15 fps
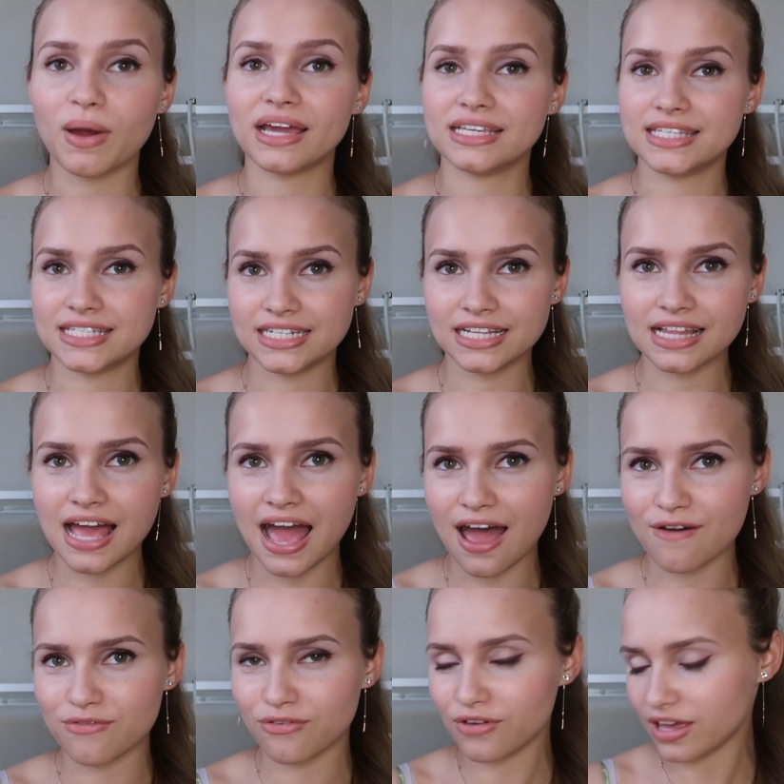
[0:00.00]
I still
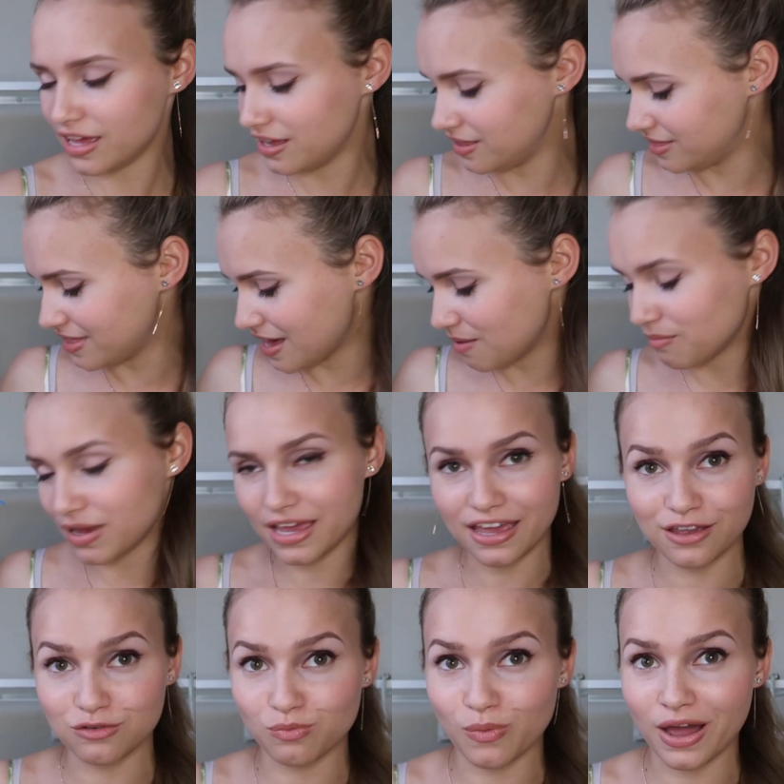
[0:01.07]
have it, them
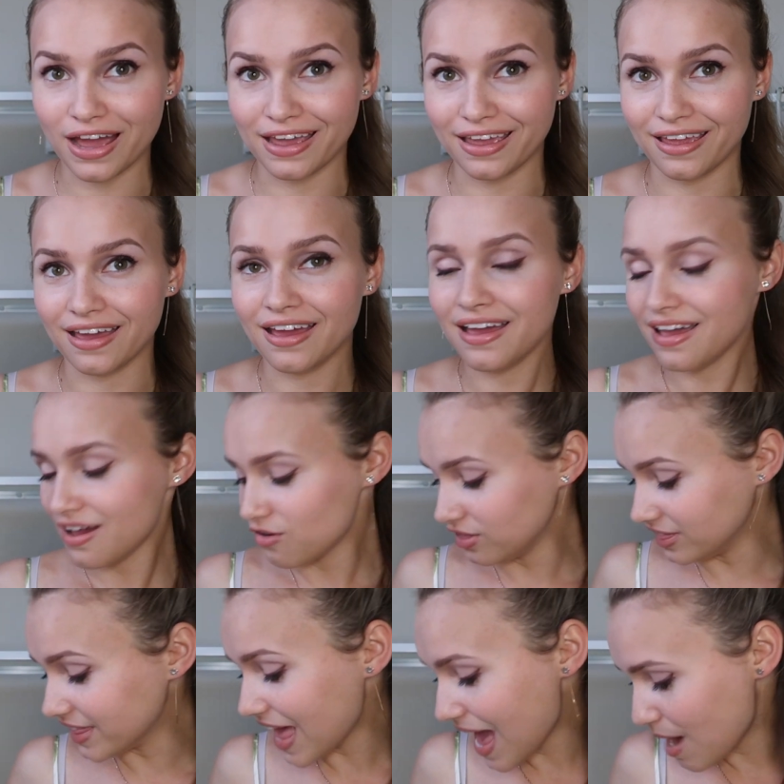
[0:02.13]
in my
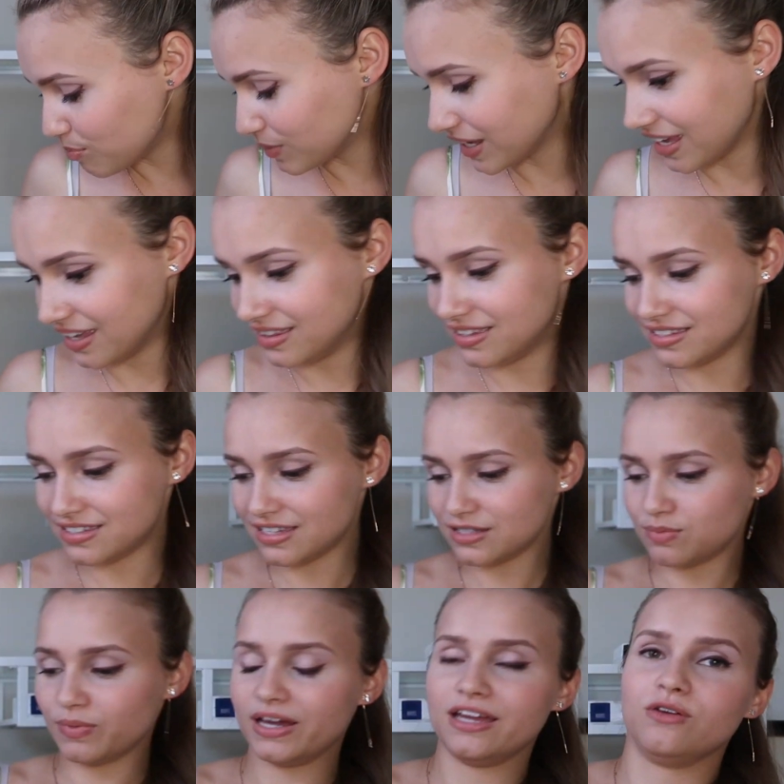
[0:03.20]
lab kit. This
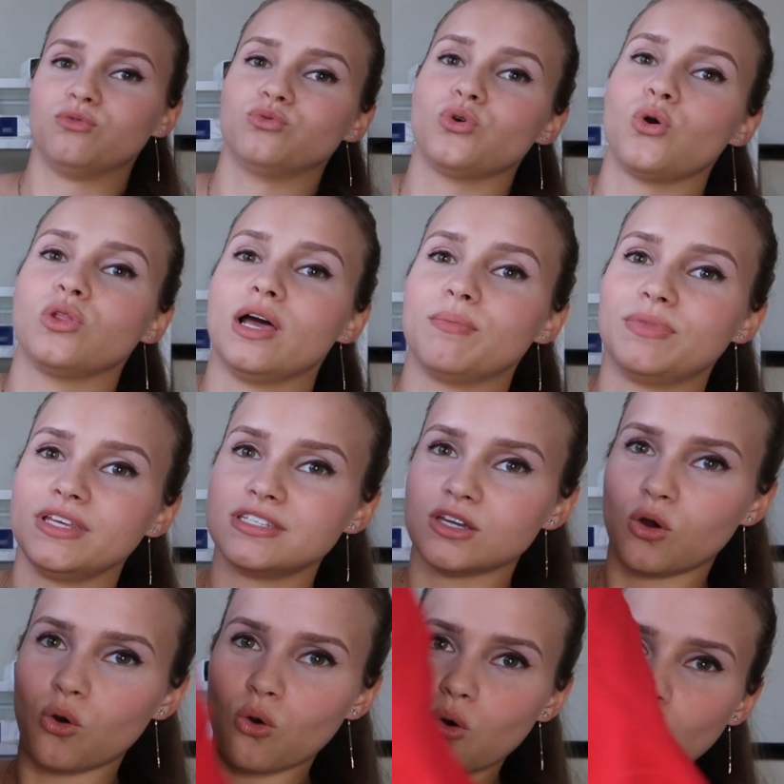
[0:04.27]
is my roll-up. These
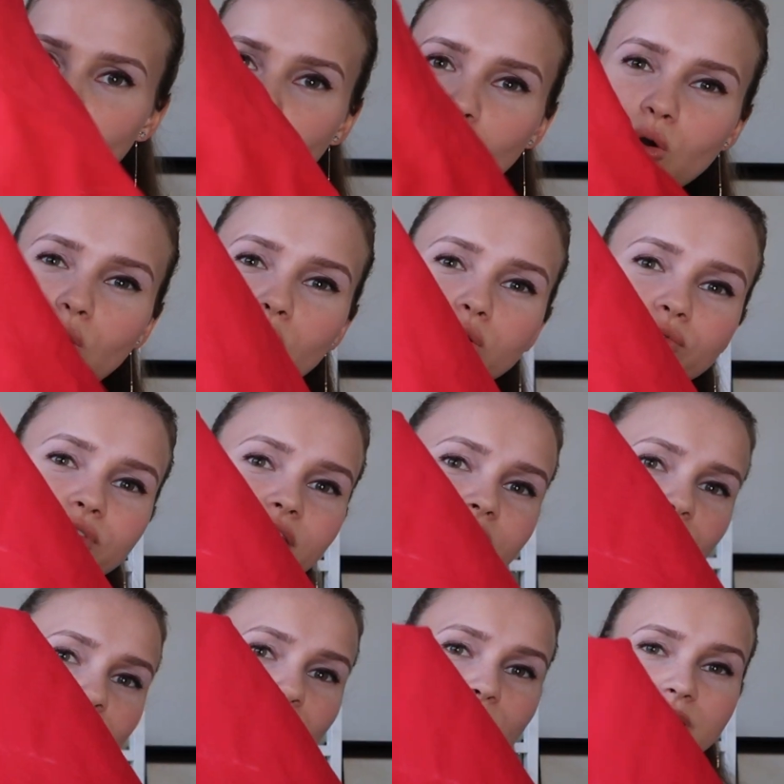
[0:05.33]
are all of the
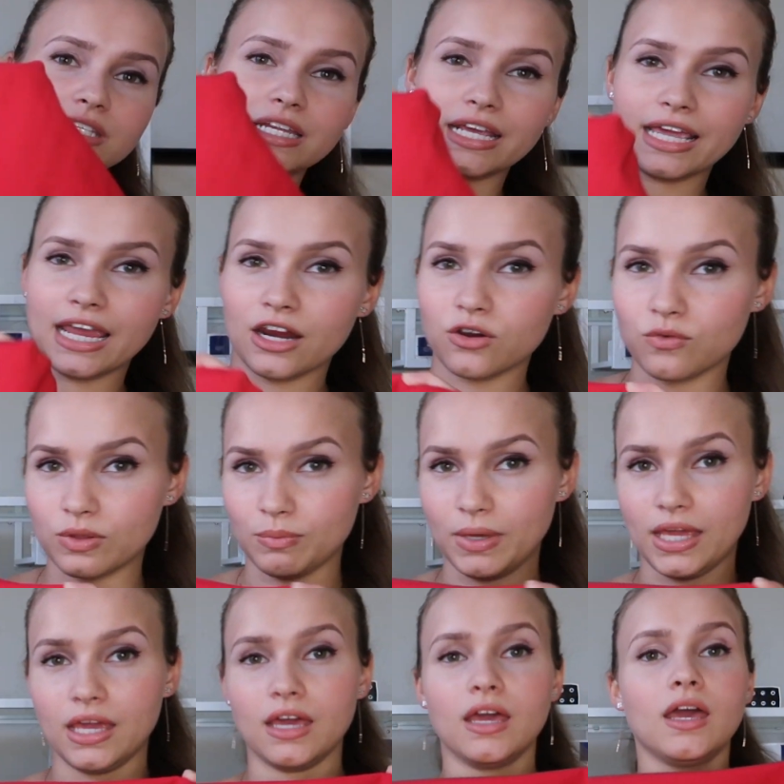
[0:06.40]
instruments that I carry with
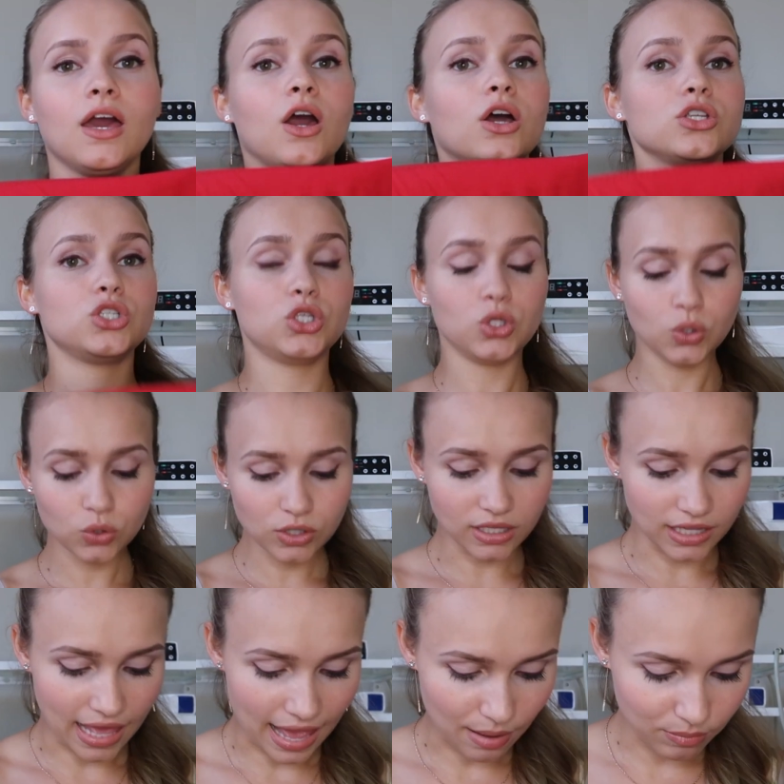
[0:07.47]
me to the
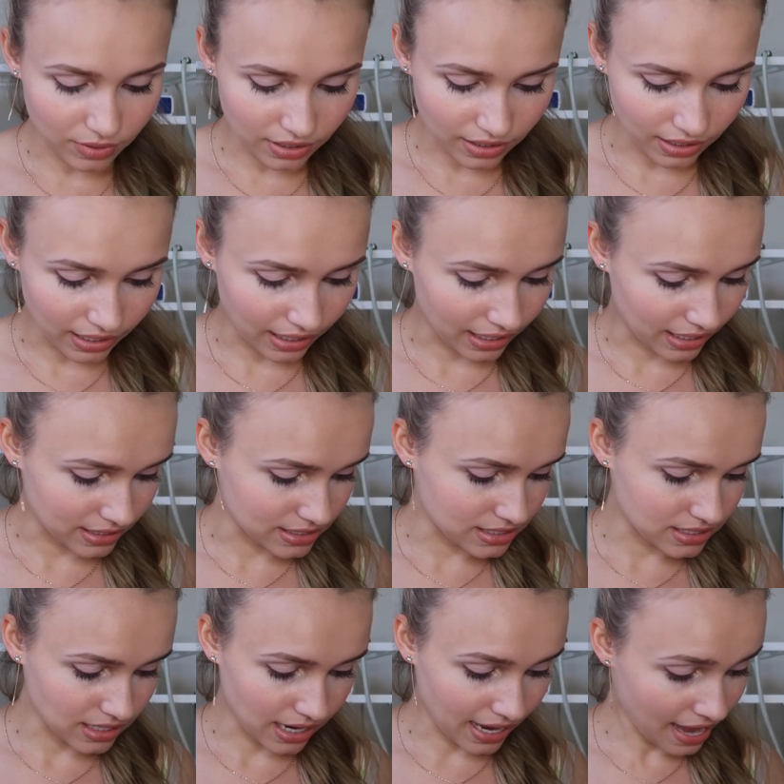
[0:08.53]
lab
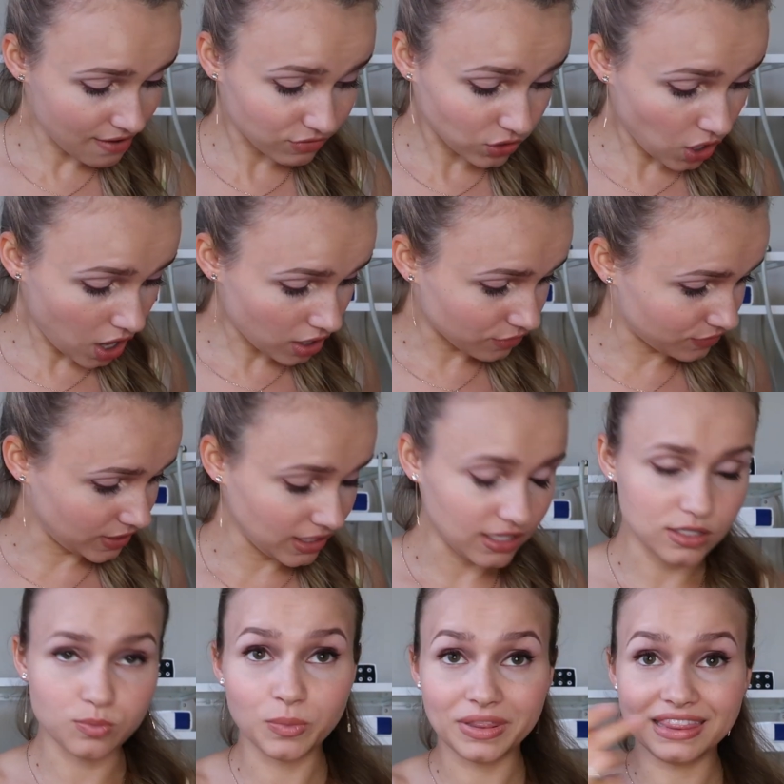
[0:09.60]
and I have a lot of
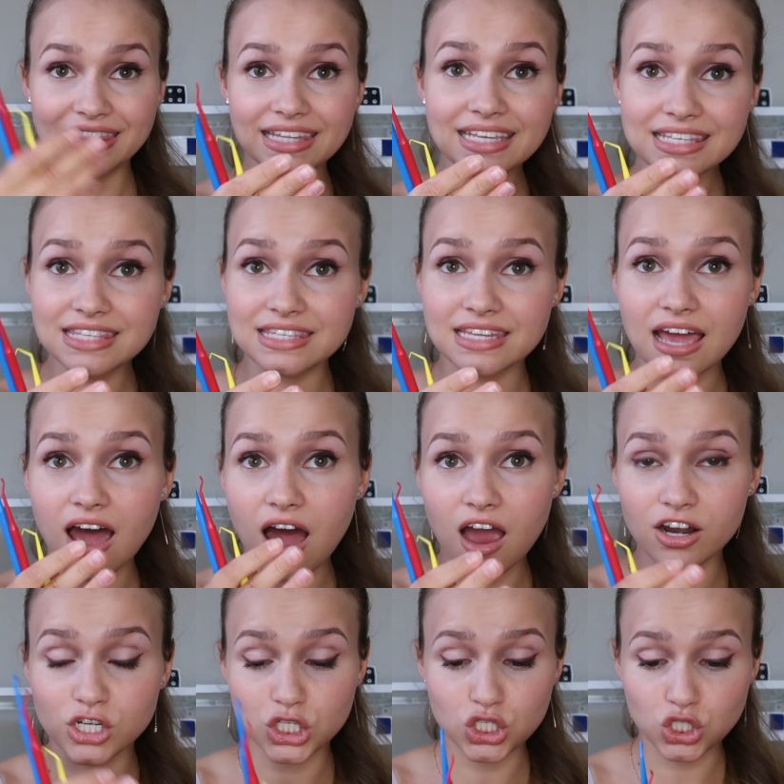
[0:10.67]
these but these
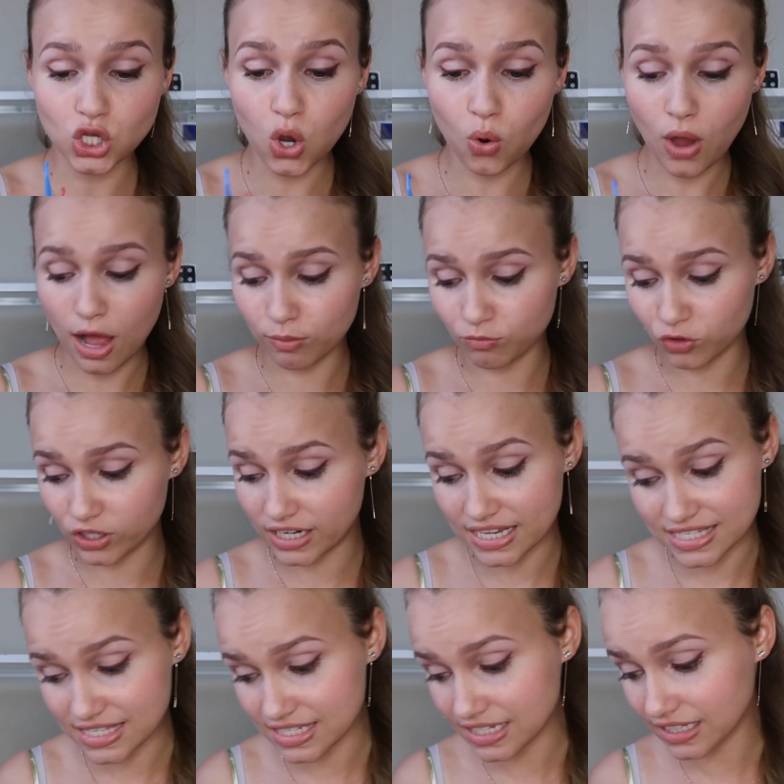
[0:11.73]
are so helpful and
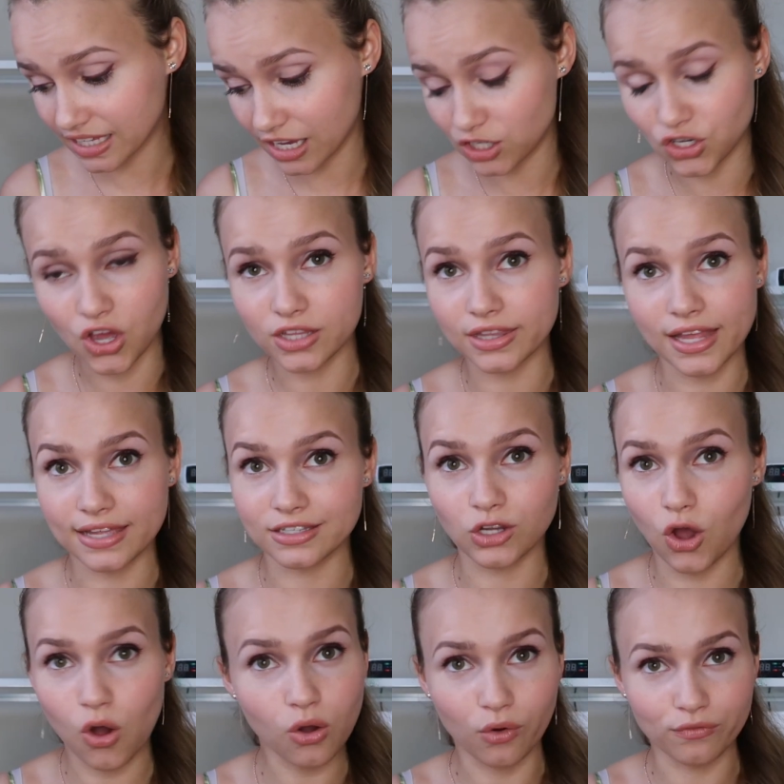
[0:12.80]
I still cannot let
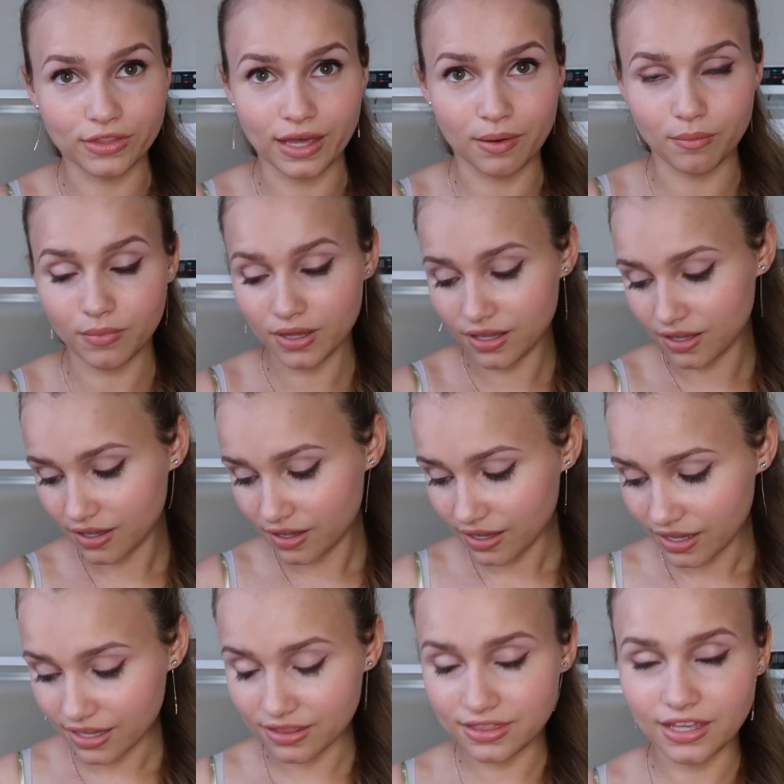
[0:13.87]
go of them
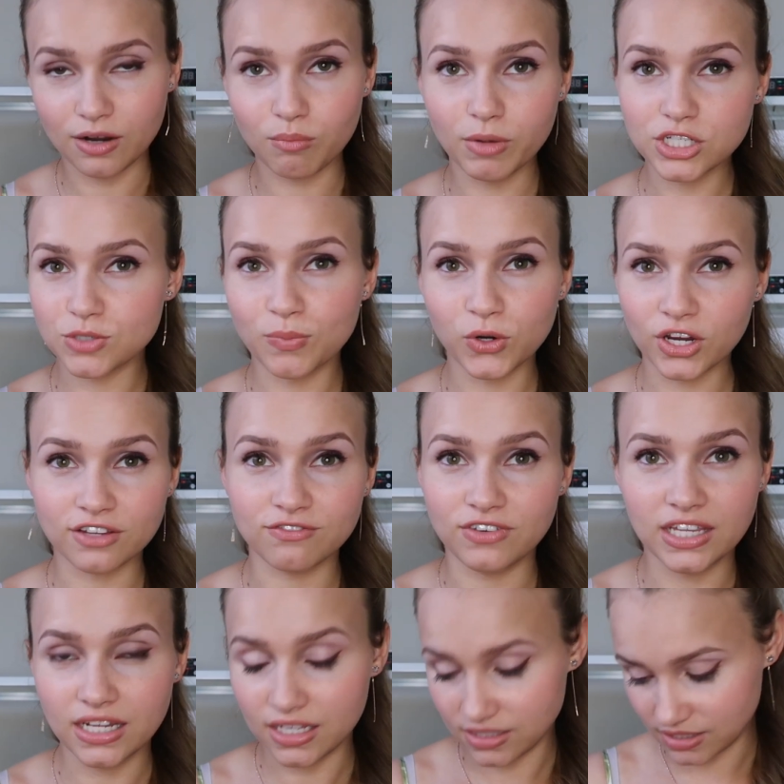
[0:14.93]
they're much more
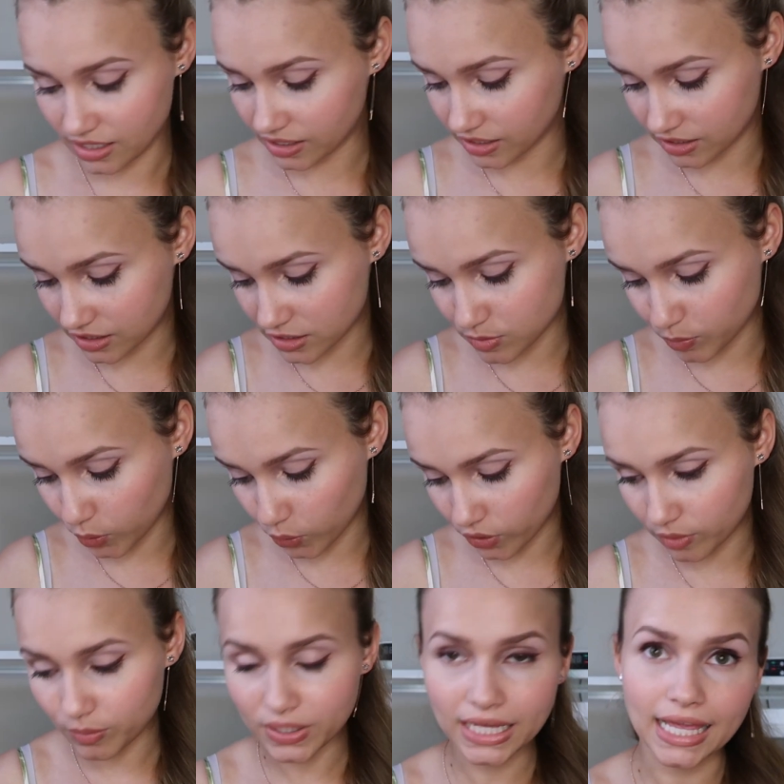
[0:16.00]
convenient than an
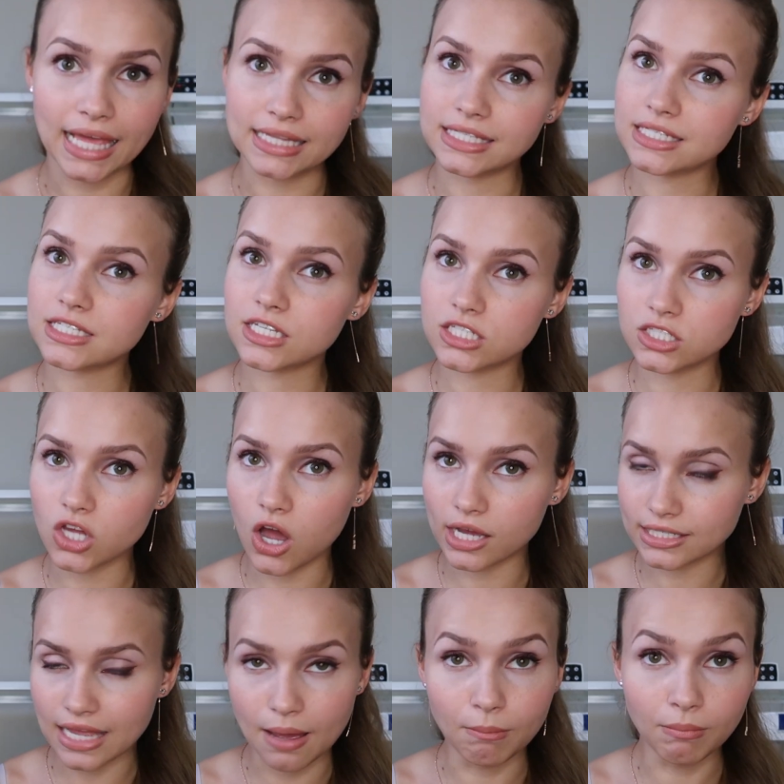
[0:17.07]
Explorer. But again, this is not a